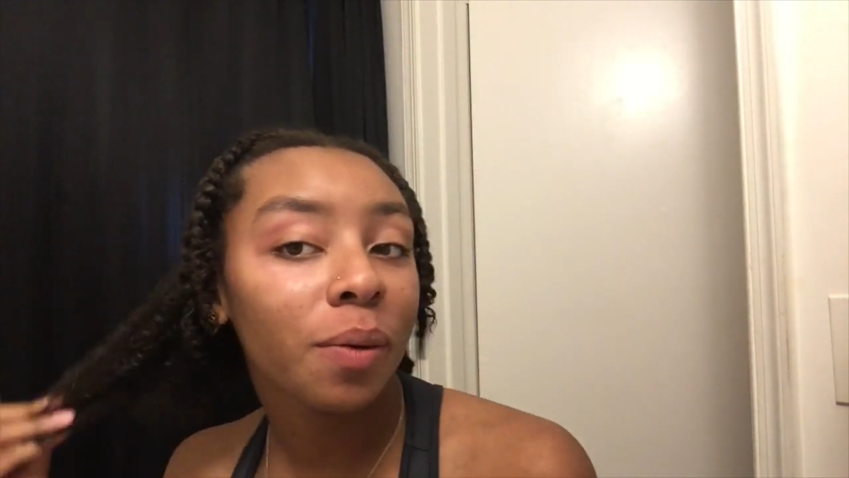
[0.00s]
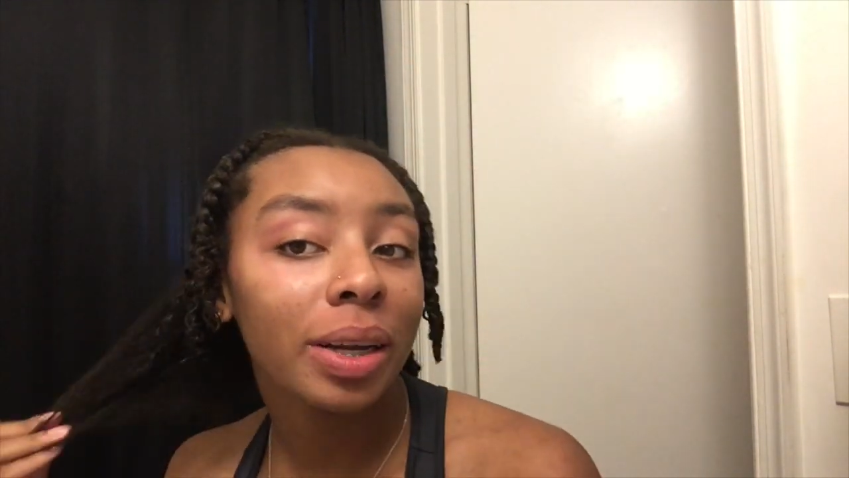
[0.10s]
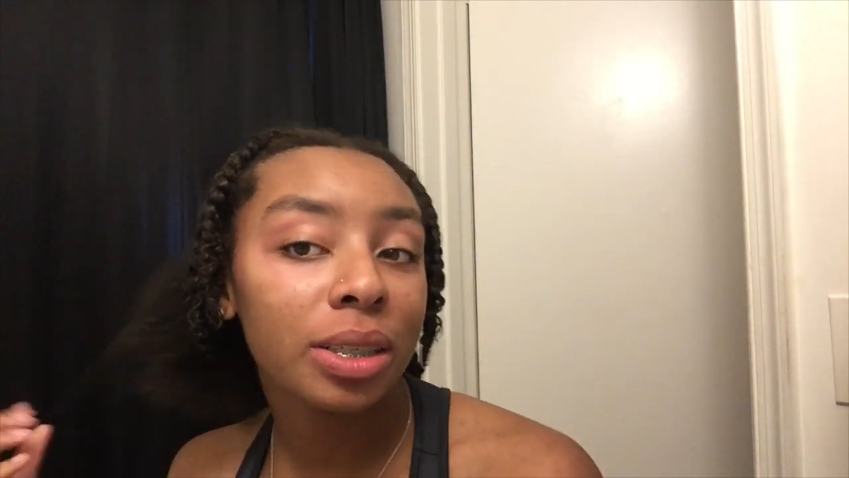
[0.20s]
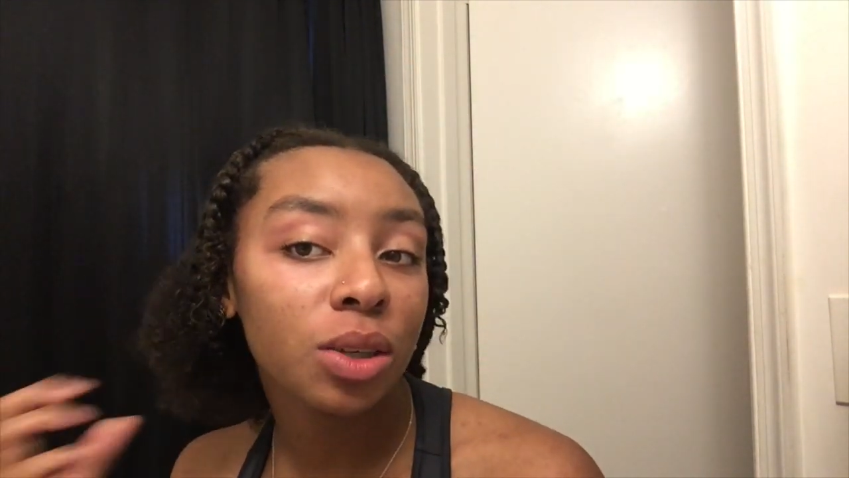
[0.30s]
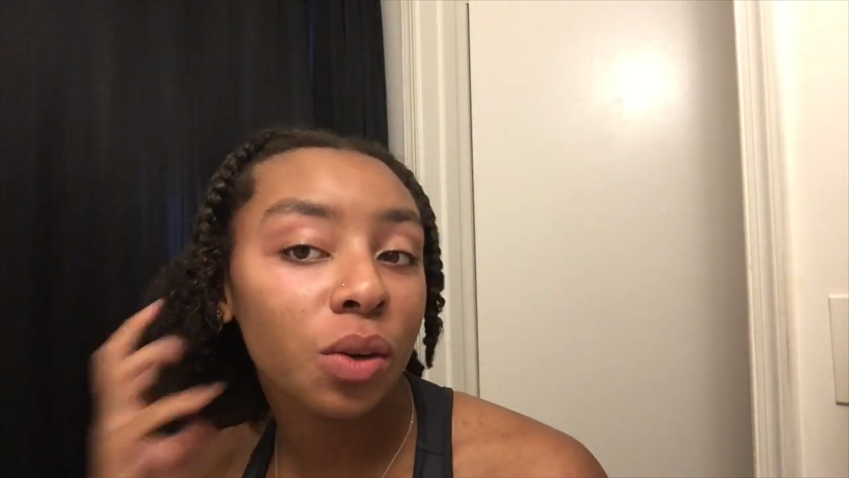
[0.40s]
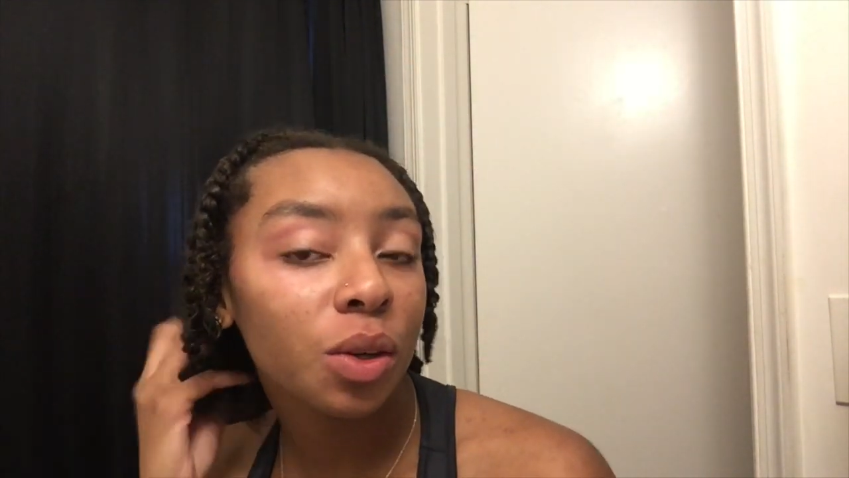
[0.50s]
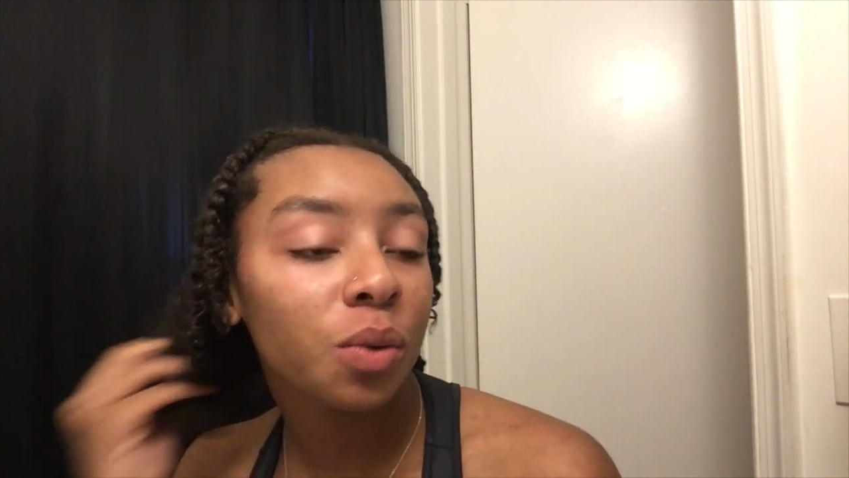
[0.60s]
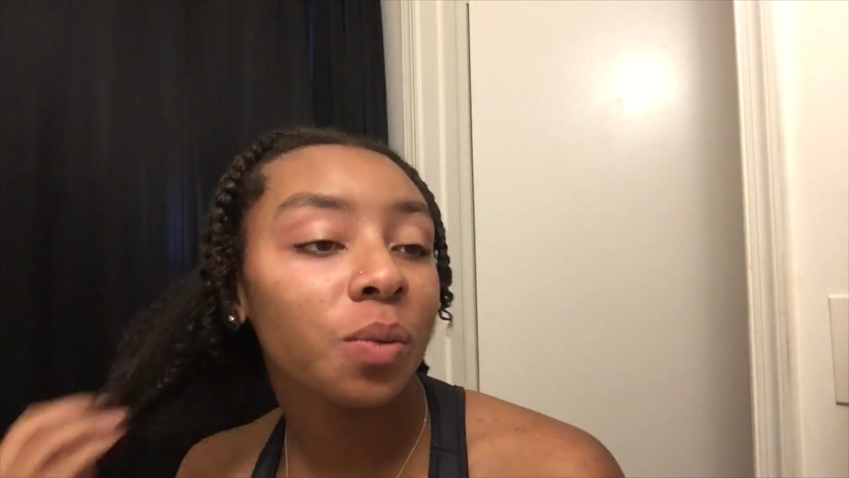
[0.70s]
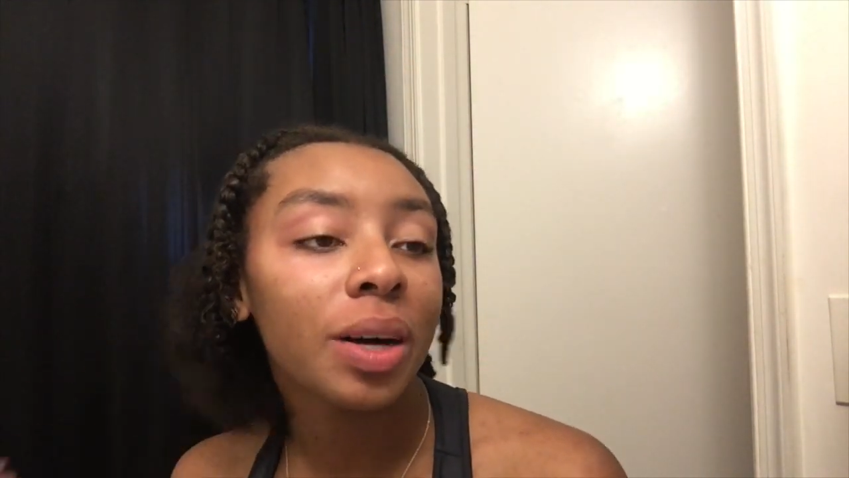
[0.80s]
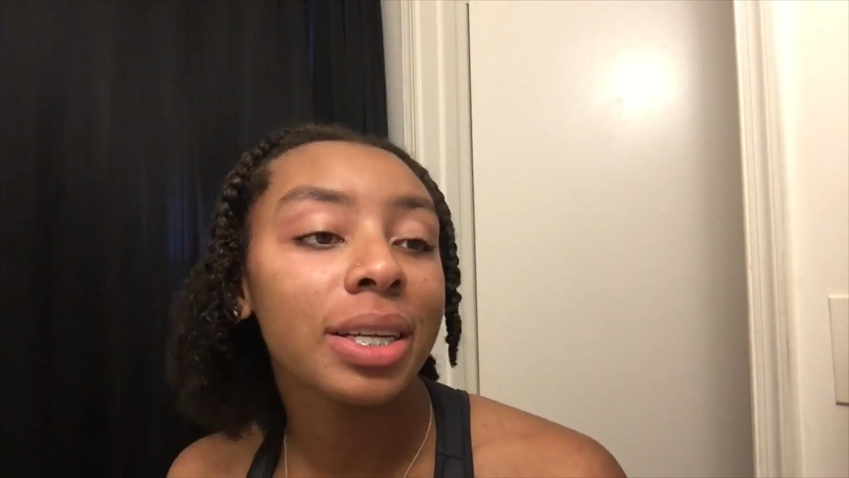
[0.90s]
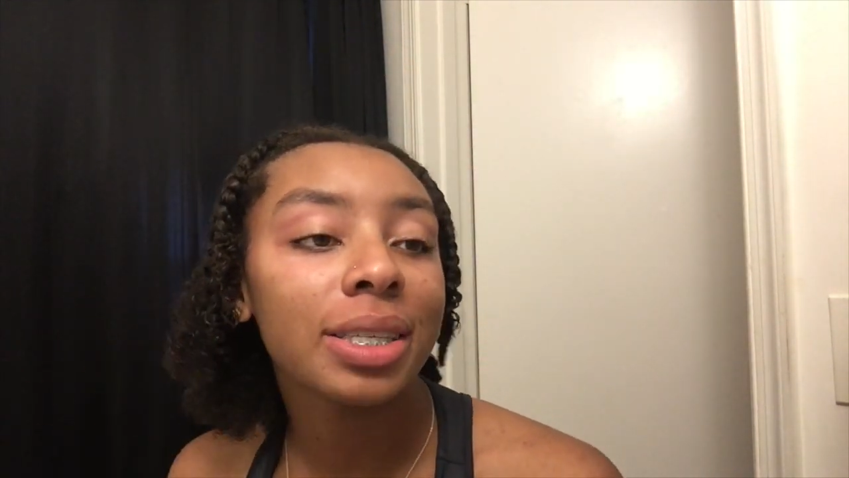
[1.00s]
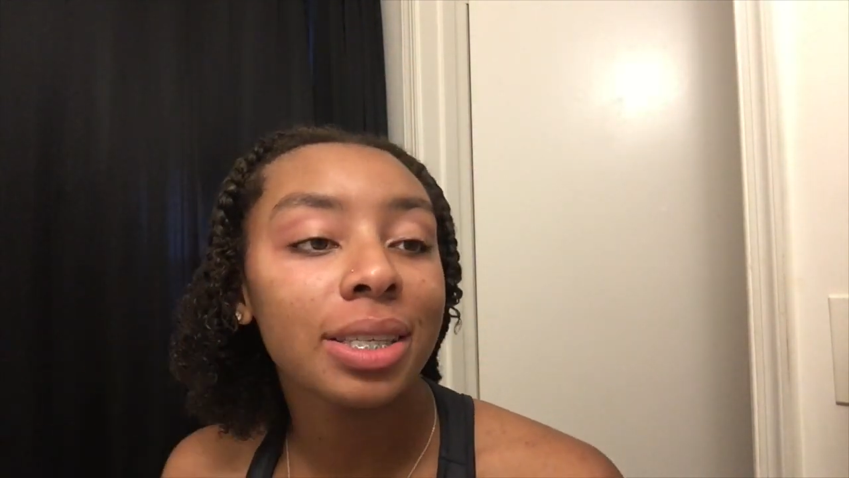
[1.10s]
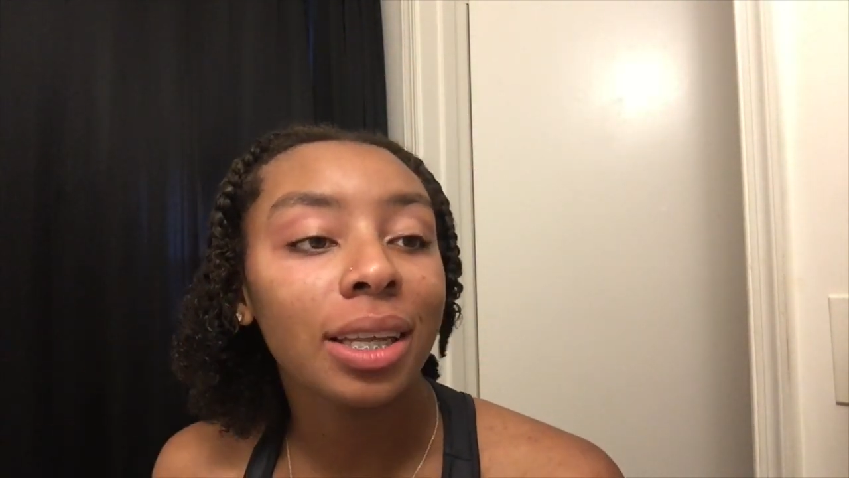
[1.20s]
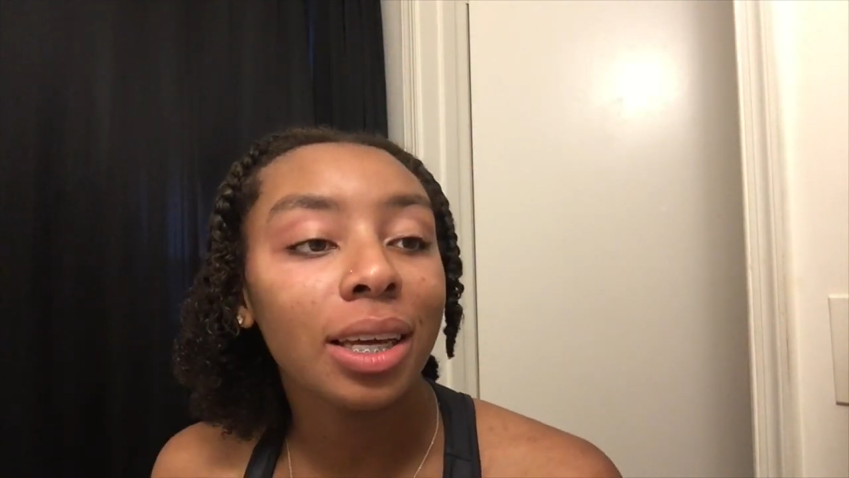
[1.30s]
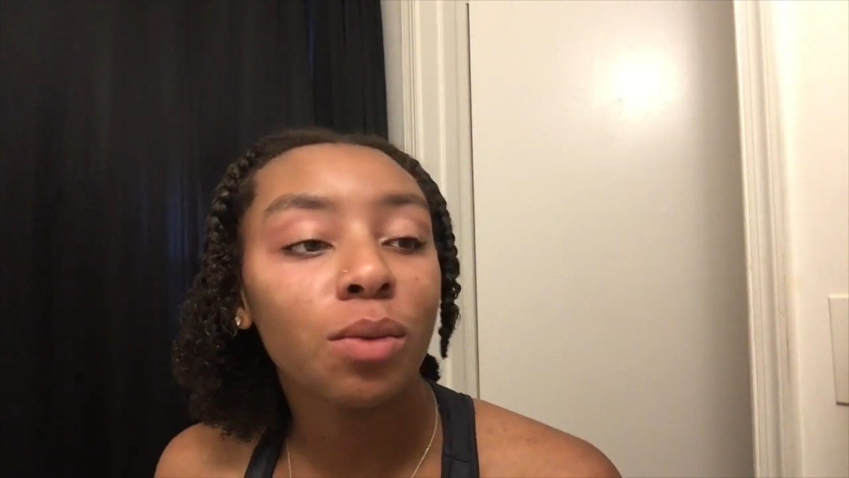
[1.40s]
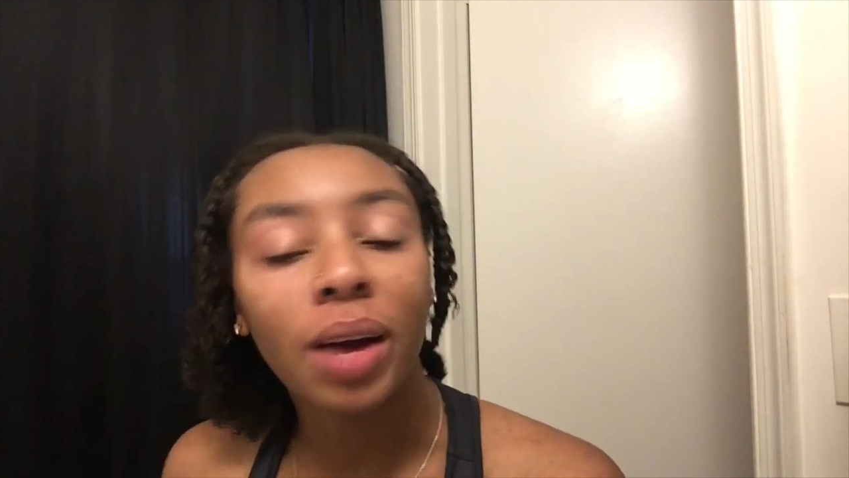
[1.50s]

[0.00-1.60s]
wanted to show you was the